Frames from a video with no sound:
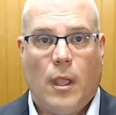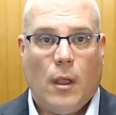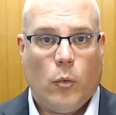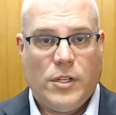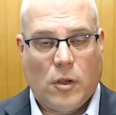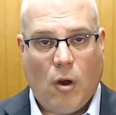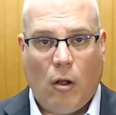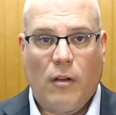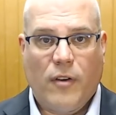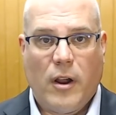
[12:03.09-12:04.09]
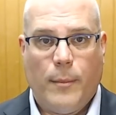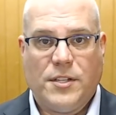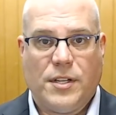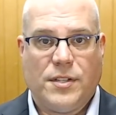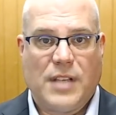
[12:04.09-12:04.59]
We took all of our
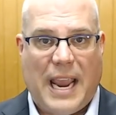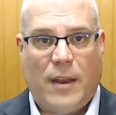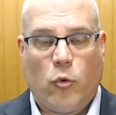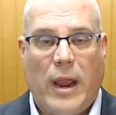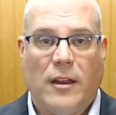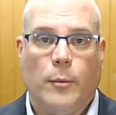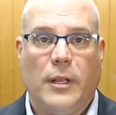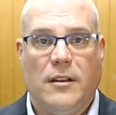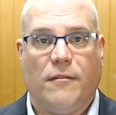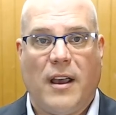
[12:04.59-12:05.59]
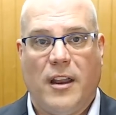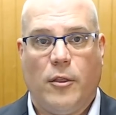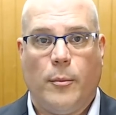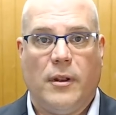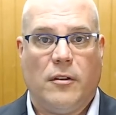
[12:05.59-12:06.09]
images and randomly divided
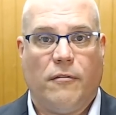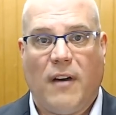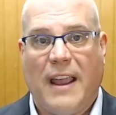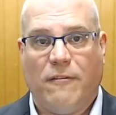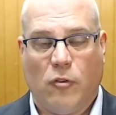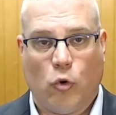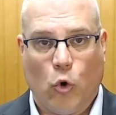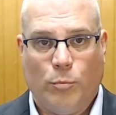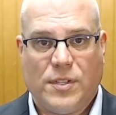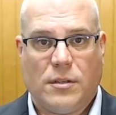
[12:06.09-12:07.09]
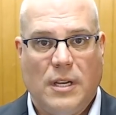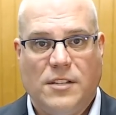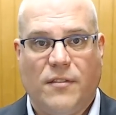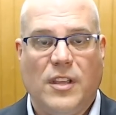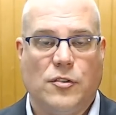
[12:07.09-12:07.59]
them into 5 groups. Each
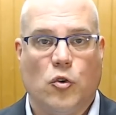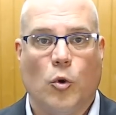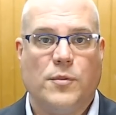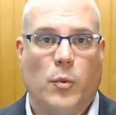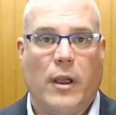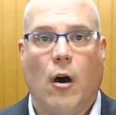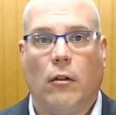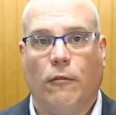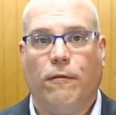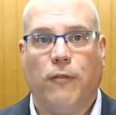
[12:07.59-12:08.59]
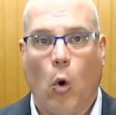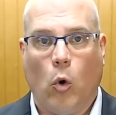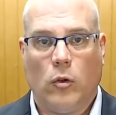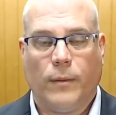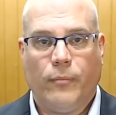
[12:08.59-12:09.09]
of these groups we call a
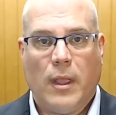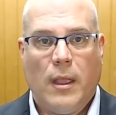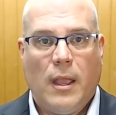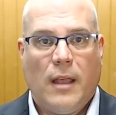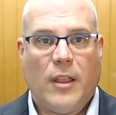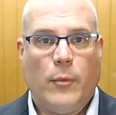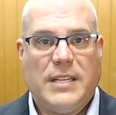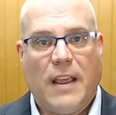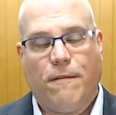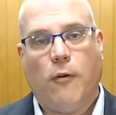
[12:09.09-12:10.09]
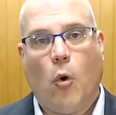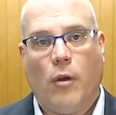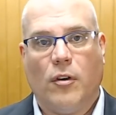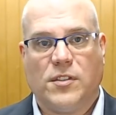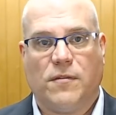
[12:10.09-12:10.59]
fold. Then we take 4 of
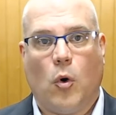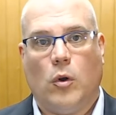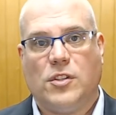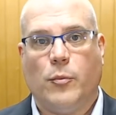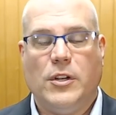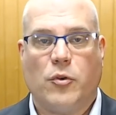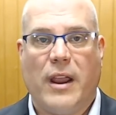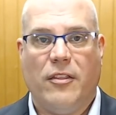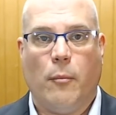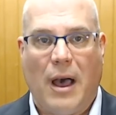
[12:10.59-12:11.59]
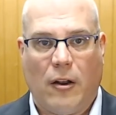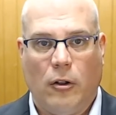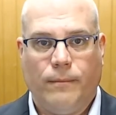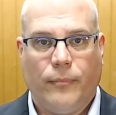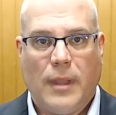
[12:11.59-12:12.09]
those folds and we train the model.
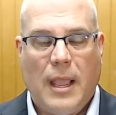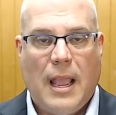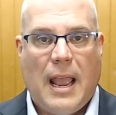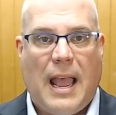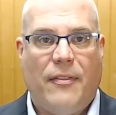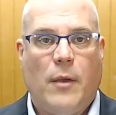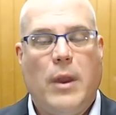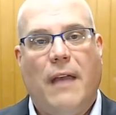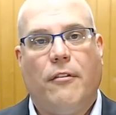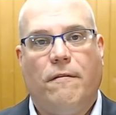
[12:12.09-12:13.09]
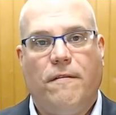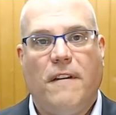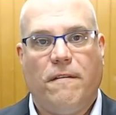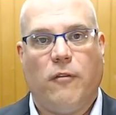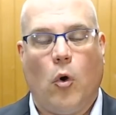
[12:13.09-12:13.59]
And then we have the 5th
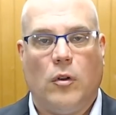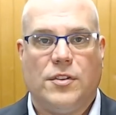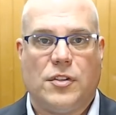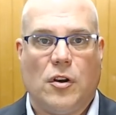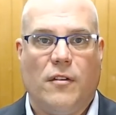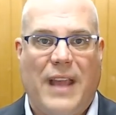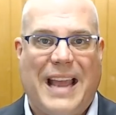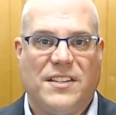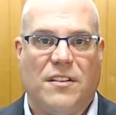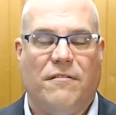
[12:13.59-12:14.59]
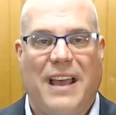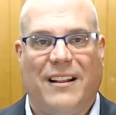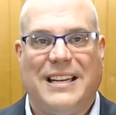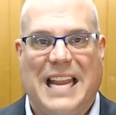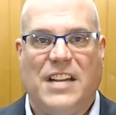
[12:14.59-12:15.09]
fold serve as the
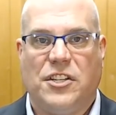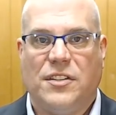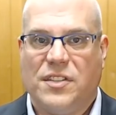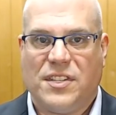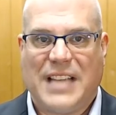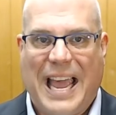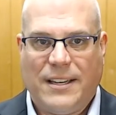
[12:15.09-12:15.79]
validation set.